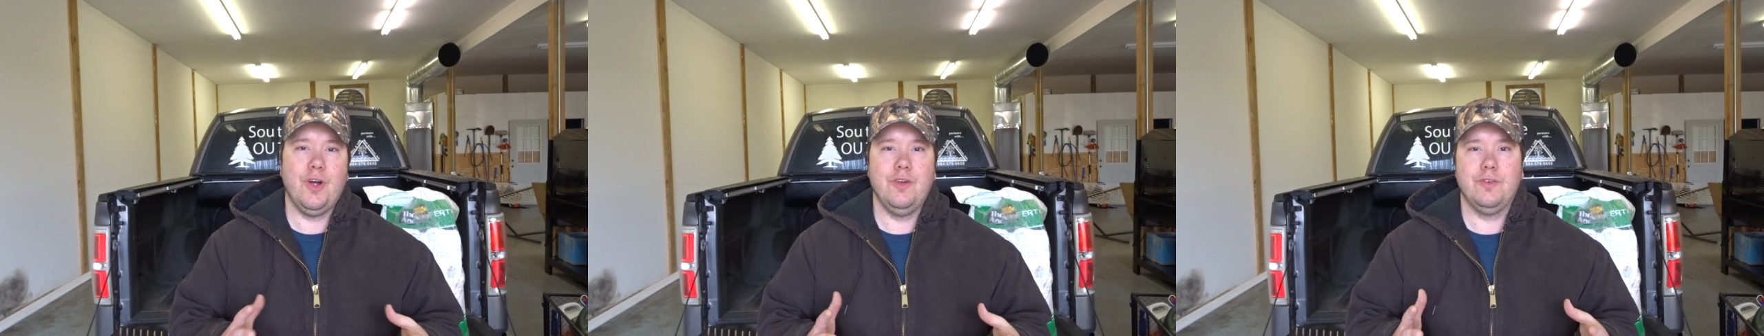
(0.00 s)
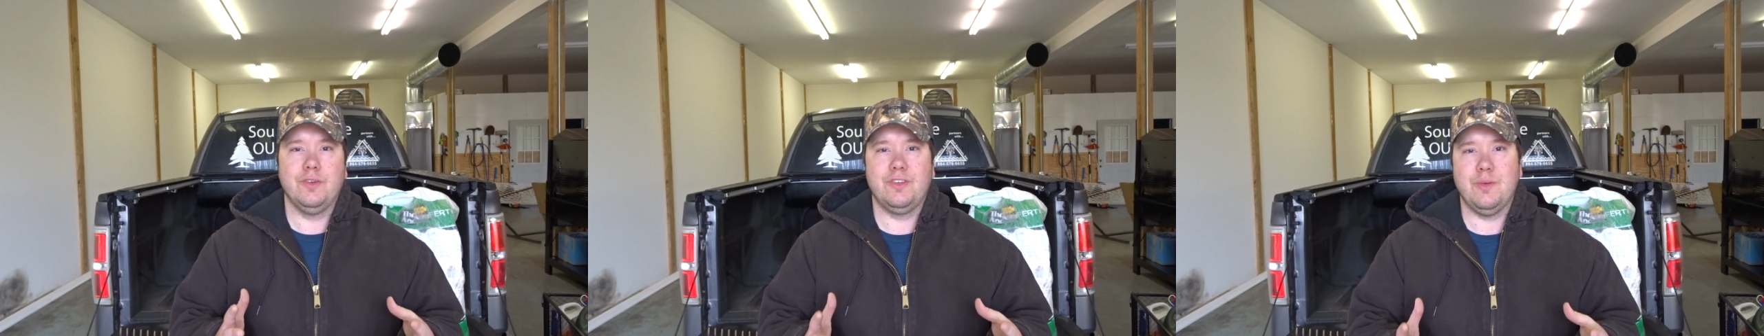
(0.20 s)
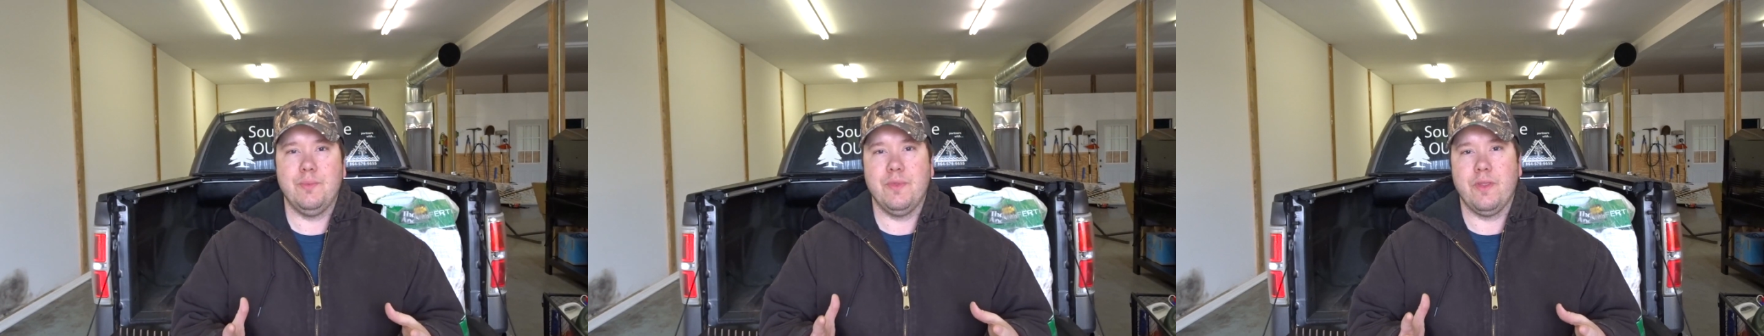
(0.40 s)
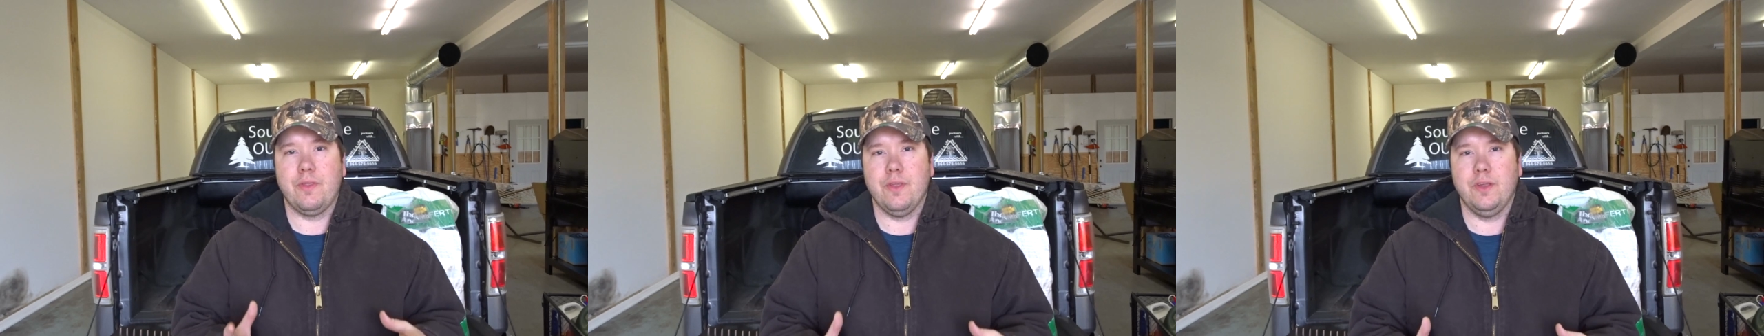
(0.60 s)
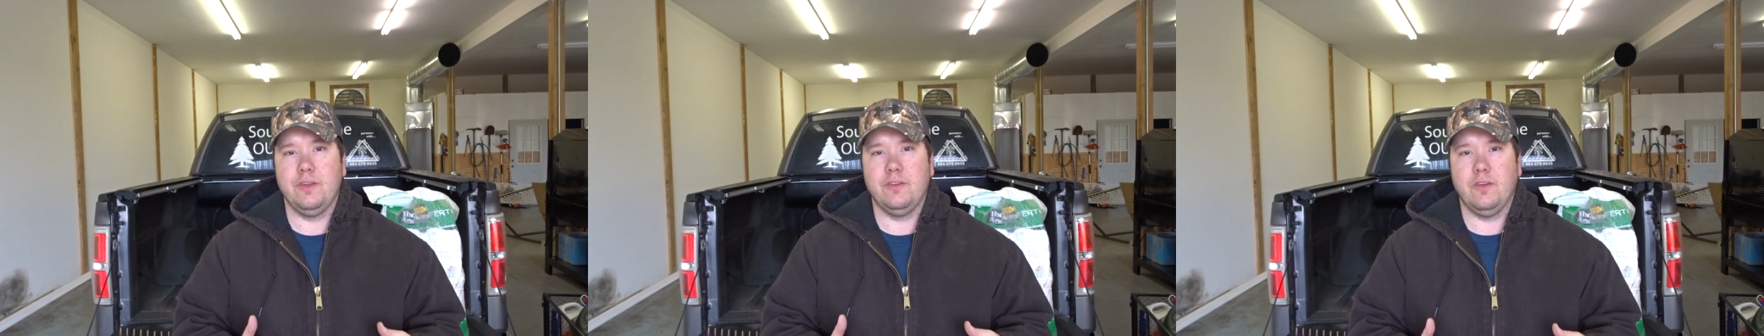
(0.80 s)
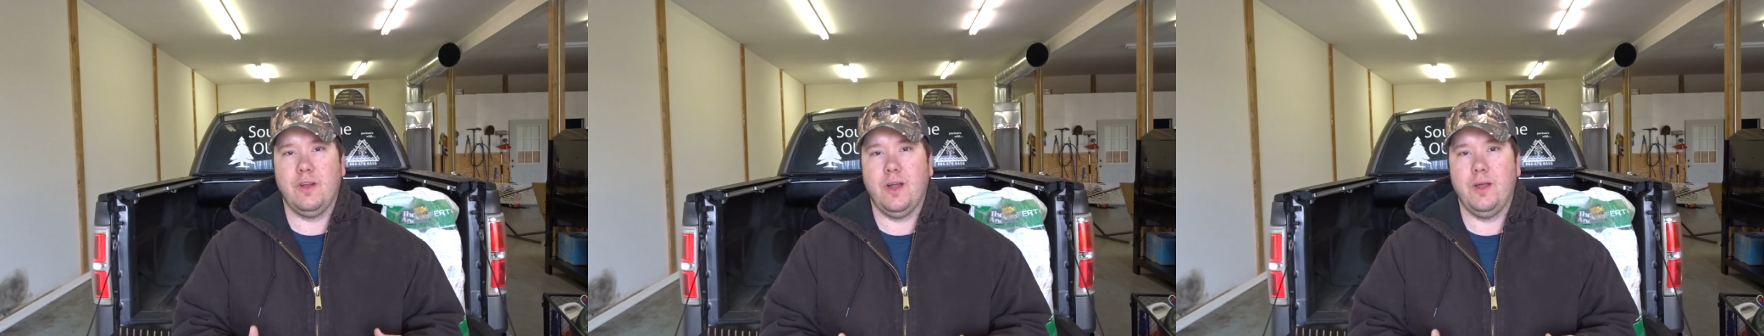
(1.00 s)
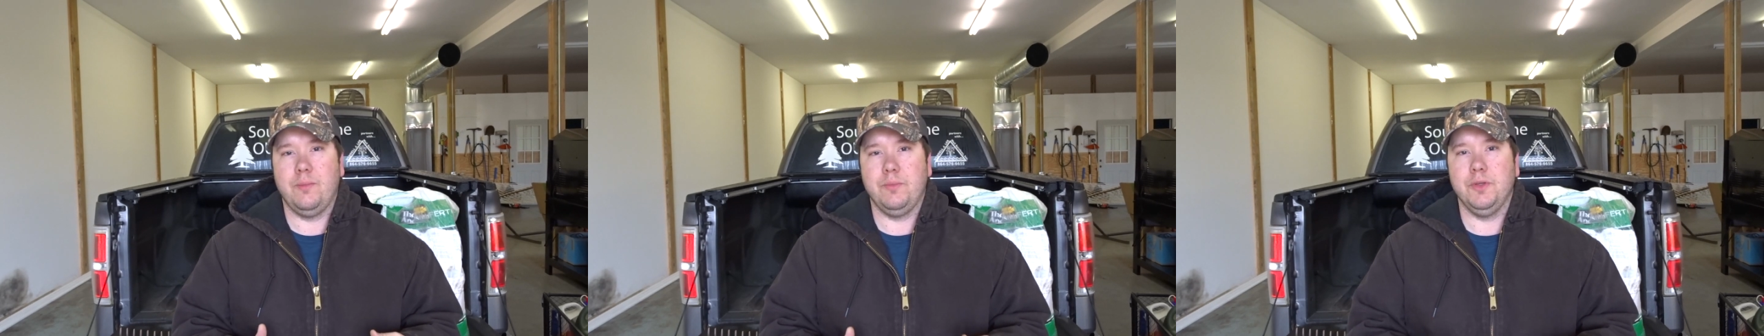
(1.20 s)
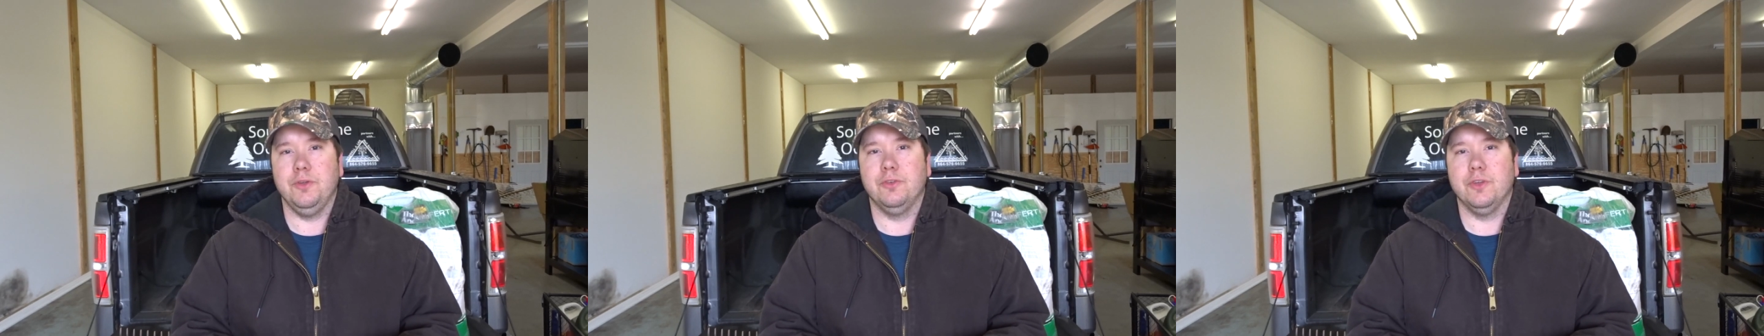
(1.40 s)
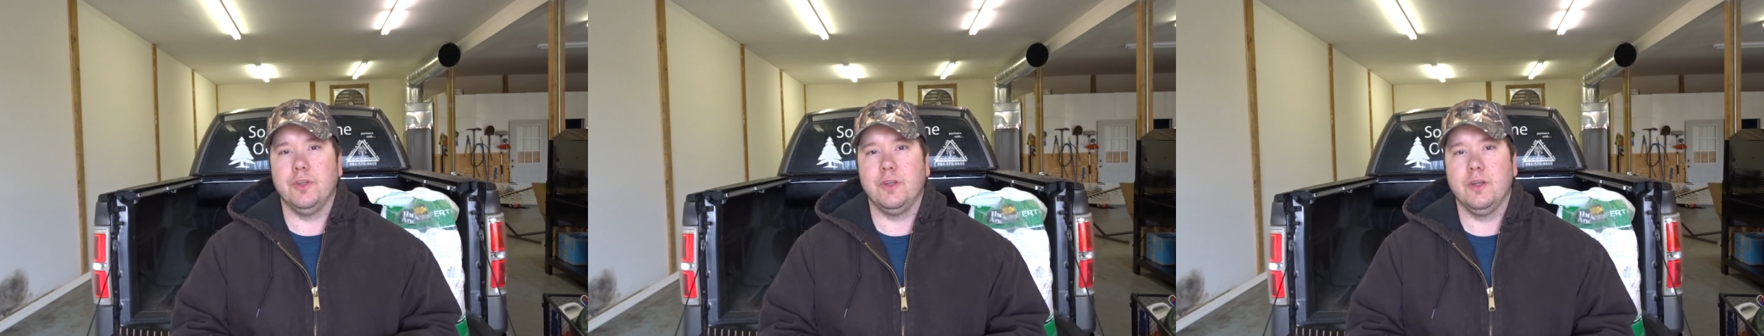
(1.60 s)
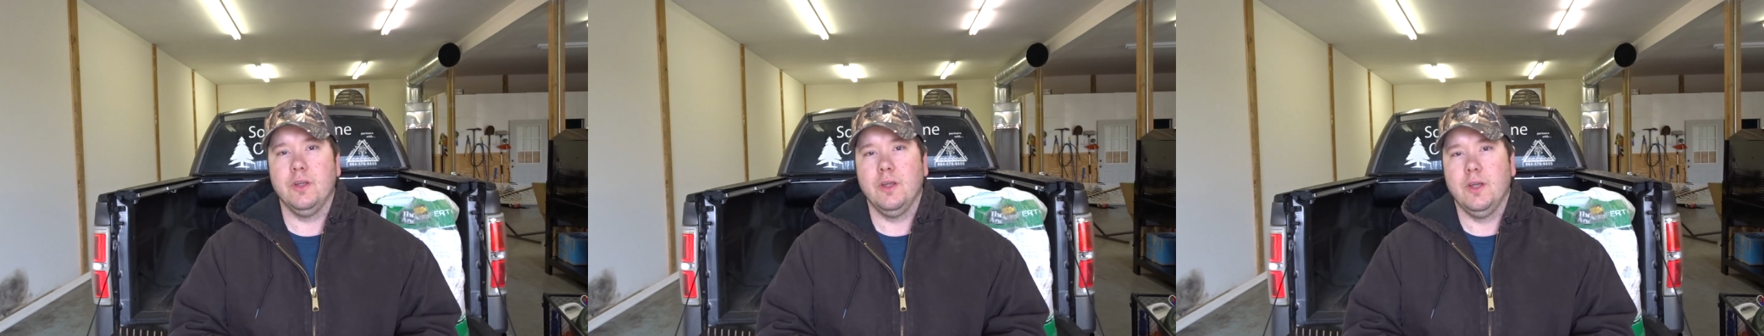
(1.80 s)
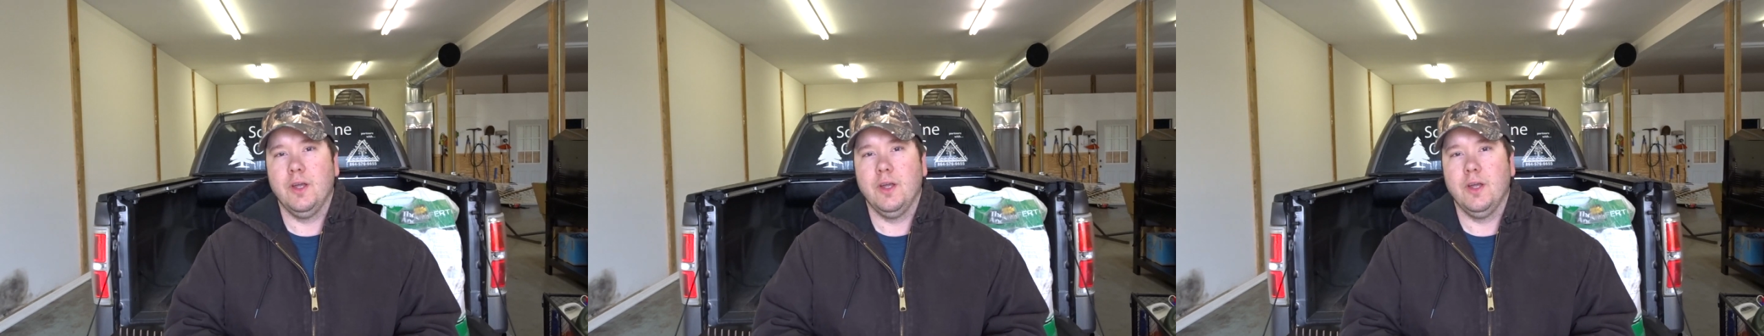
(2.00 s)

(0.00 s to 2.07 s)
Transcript: over some of the things that I'm using.